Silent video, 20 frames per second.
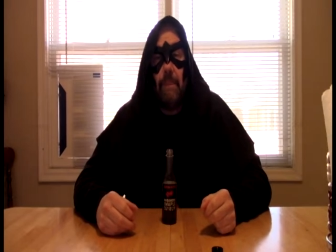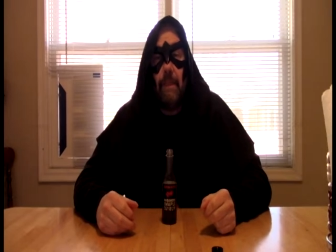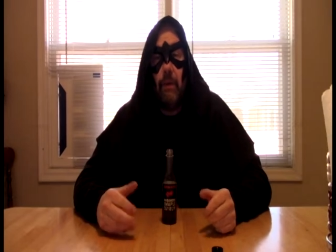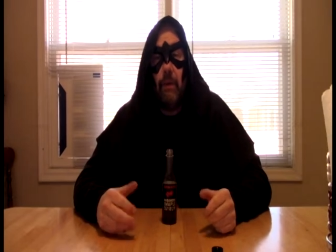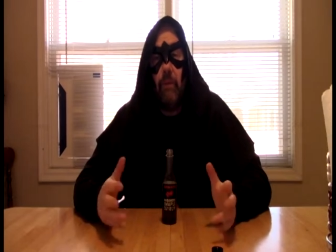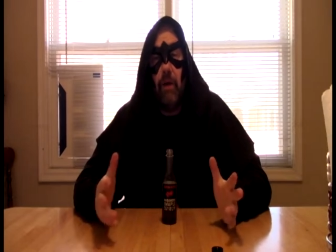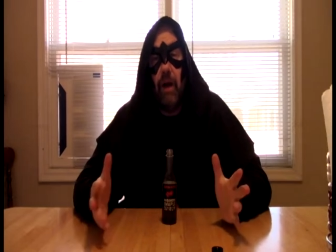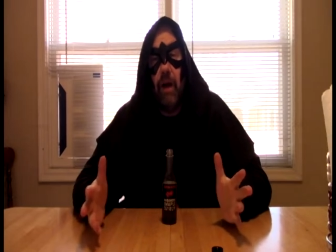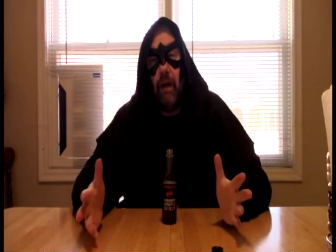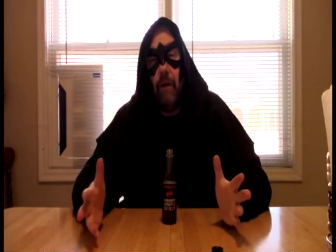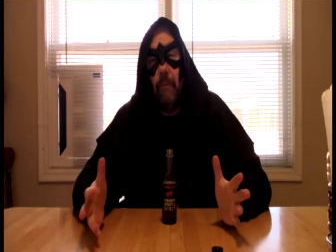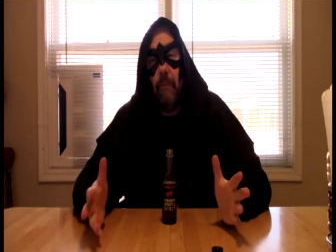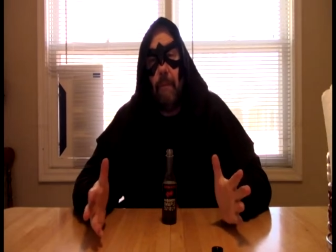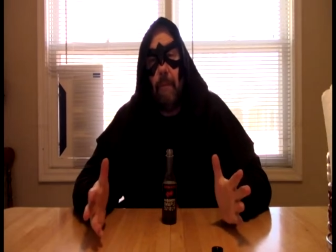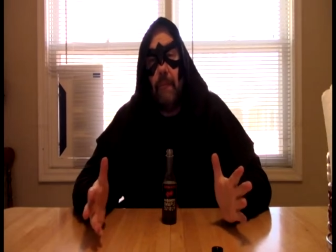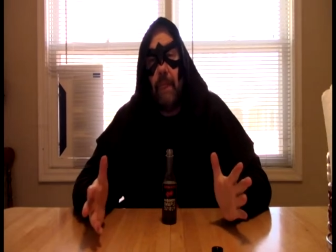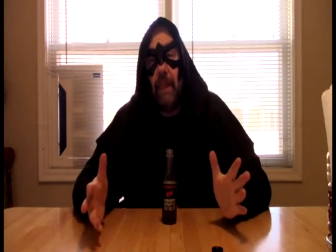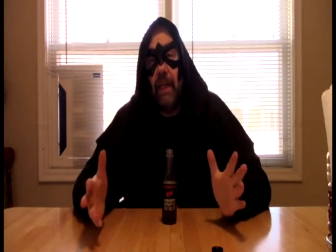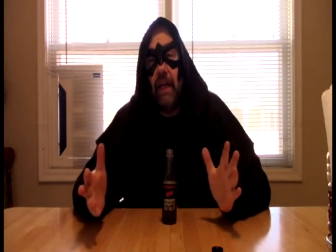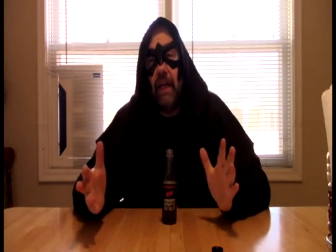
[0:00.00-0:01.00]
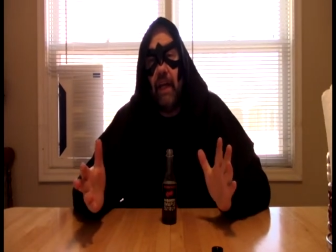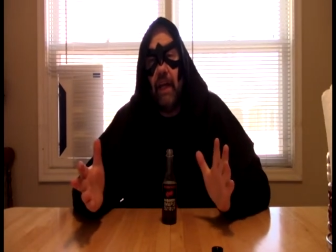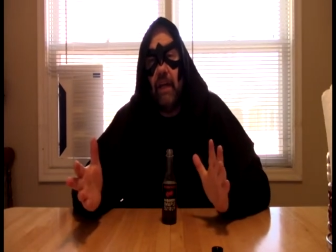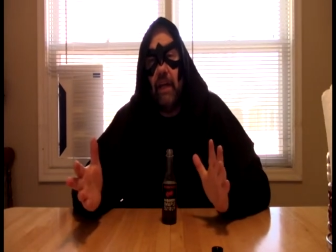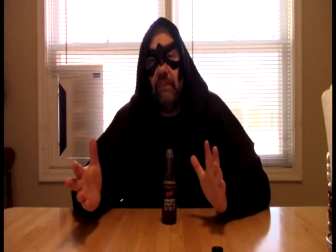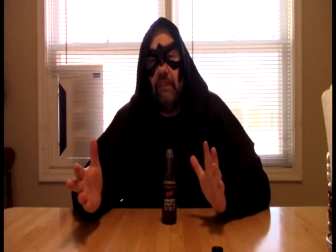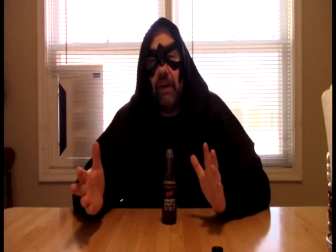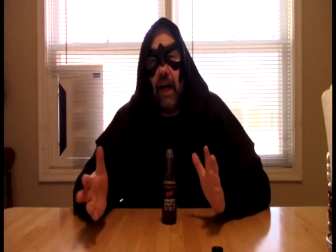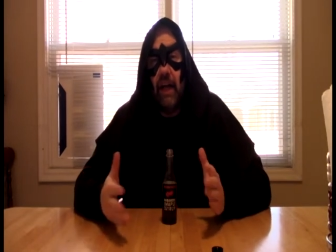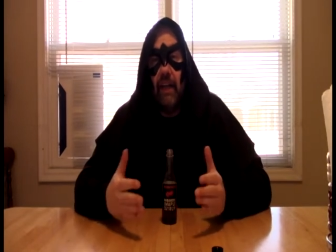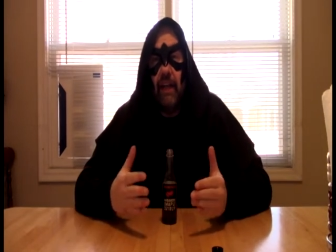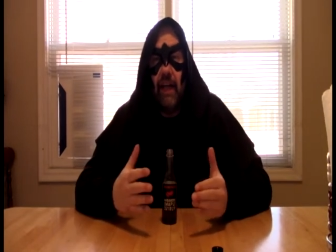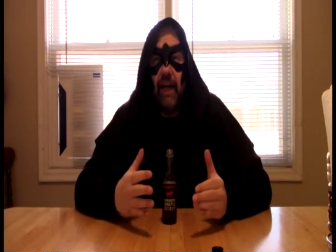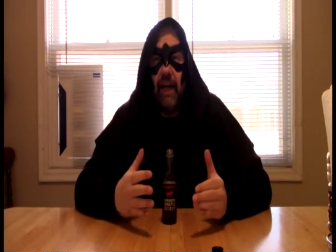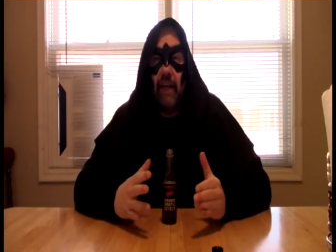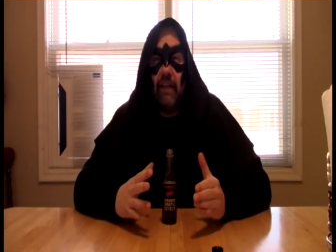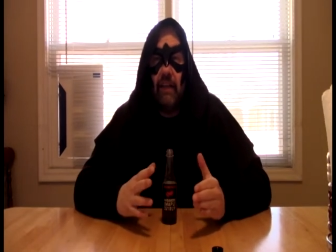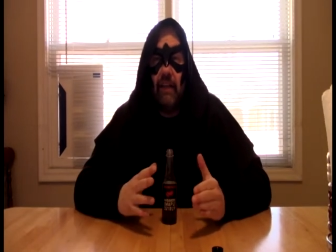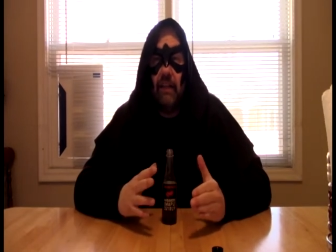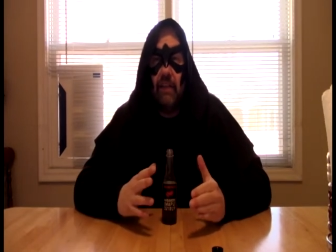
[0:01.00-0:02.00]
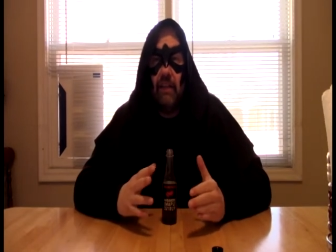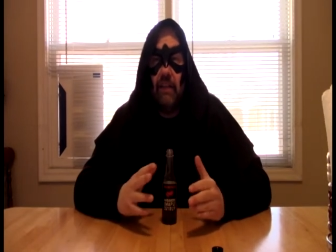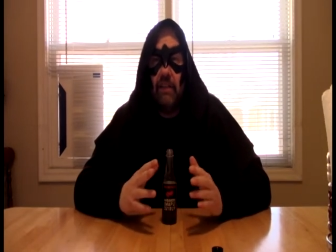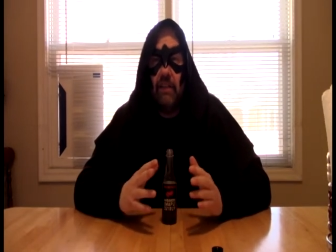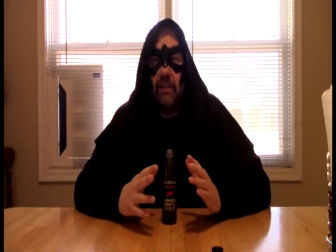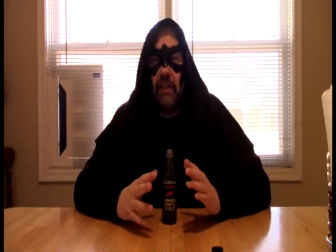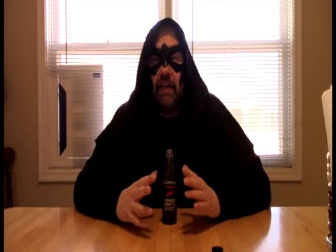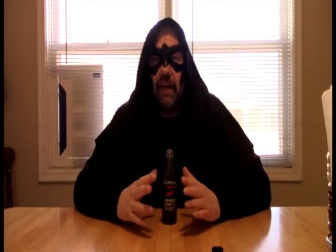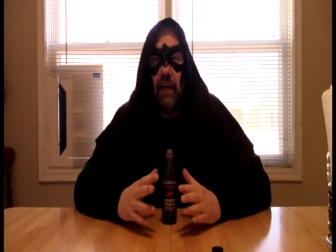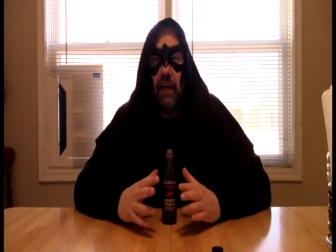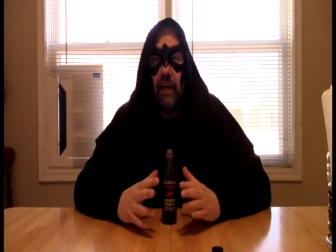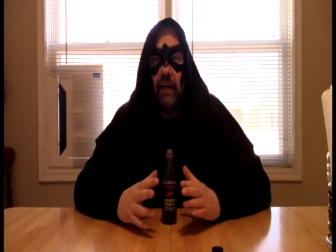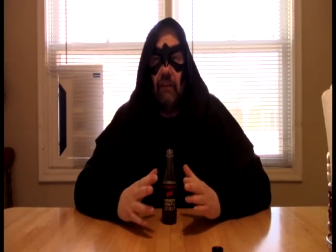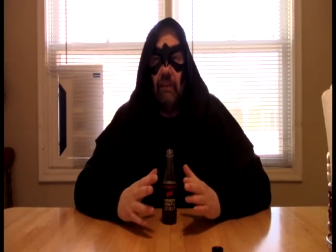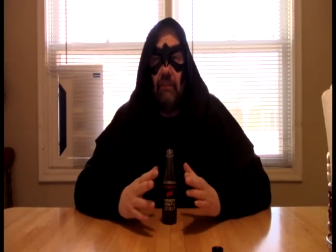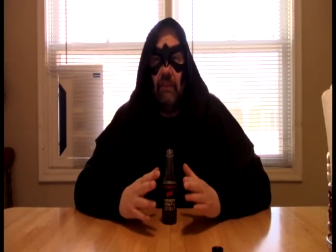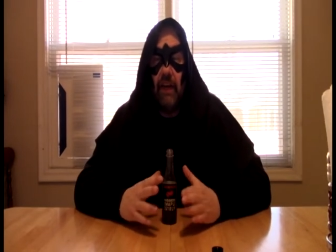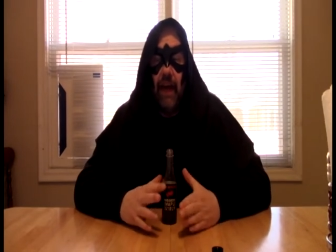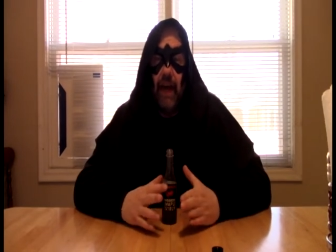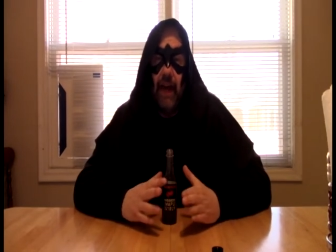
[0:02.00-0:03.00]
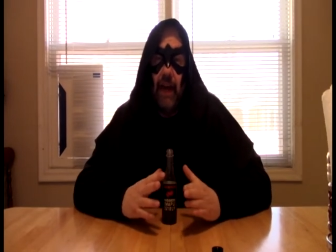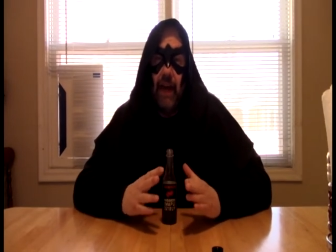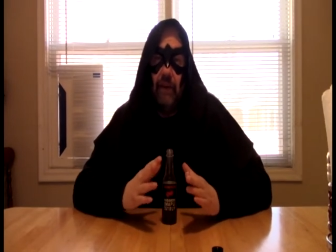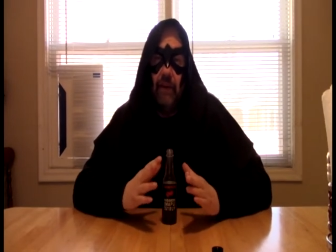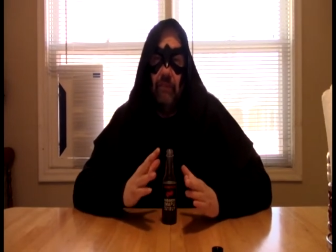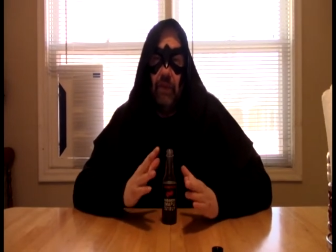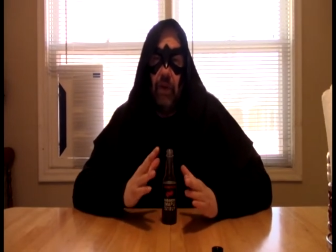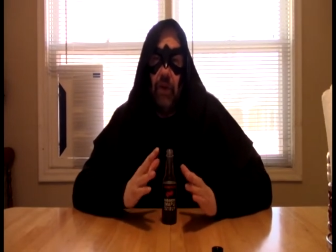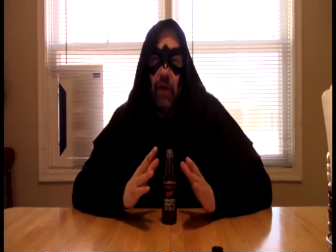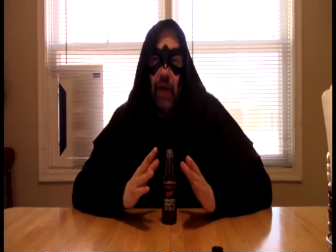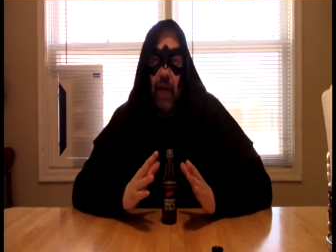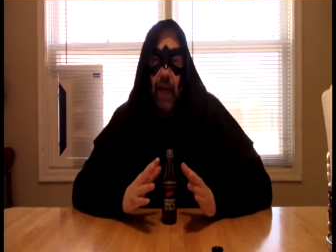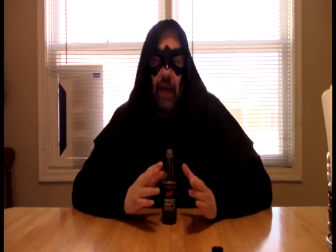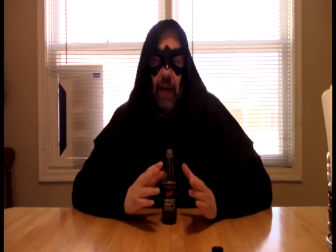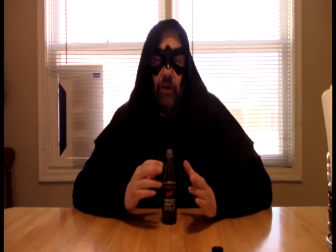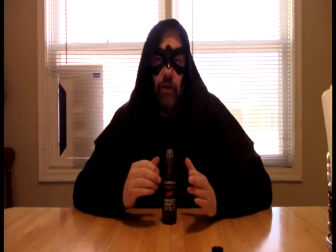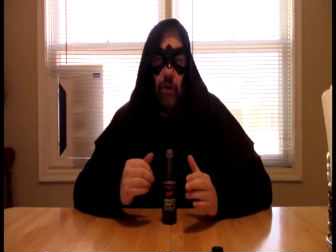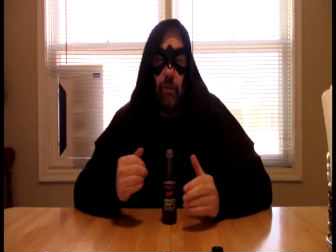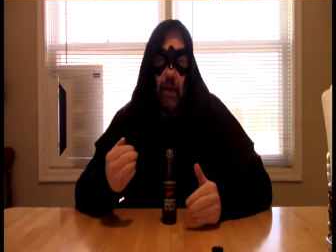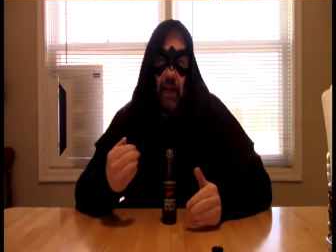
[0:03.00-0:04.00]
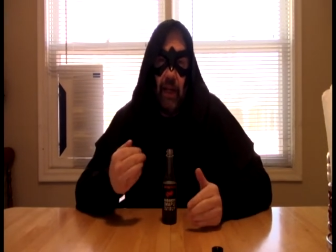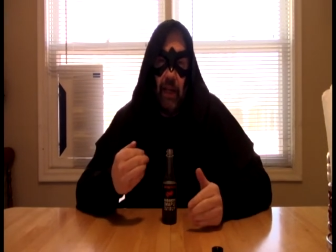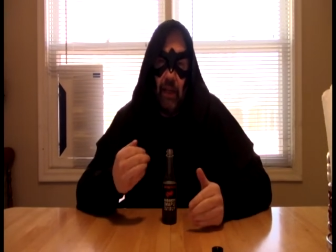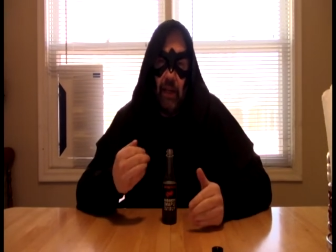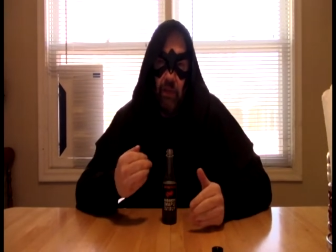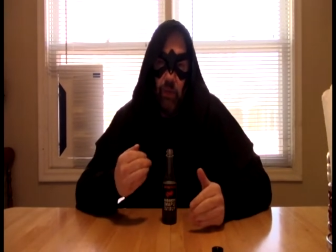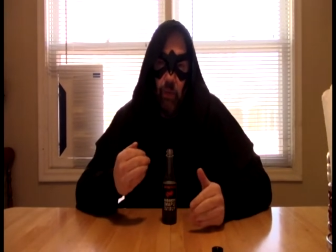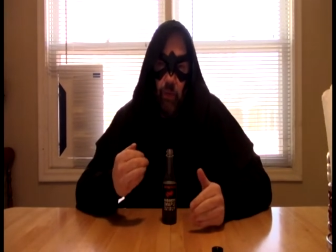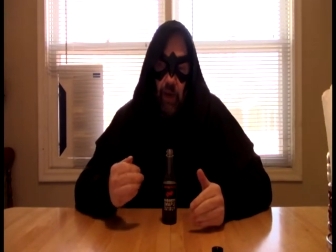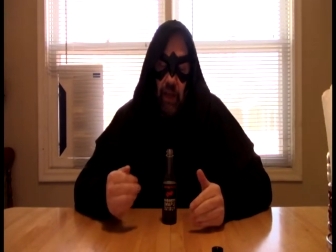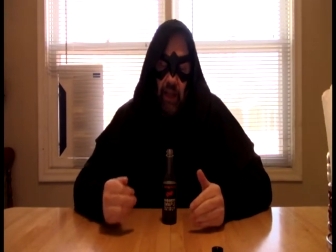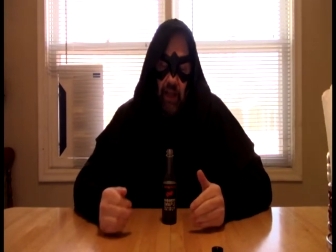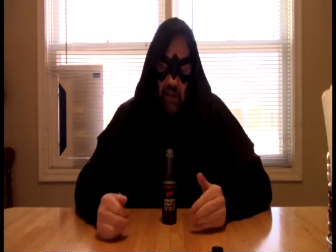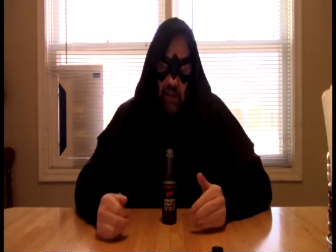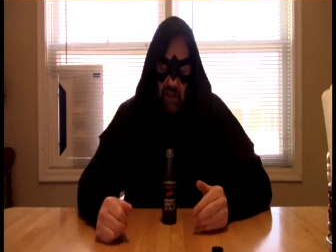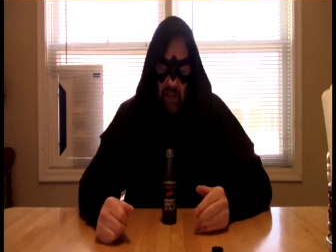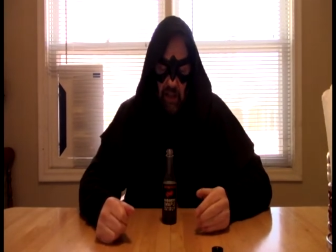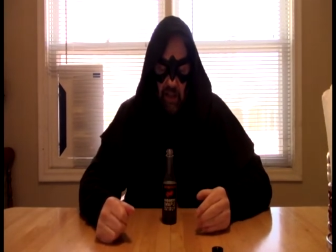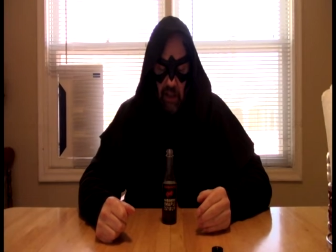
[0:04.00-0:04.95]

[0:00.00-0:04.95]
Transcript: Well, I like to have ham and or bacon with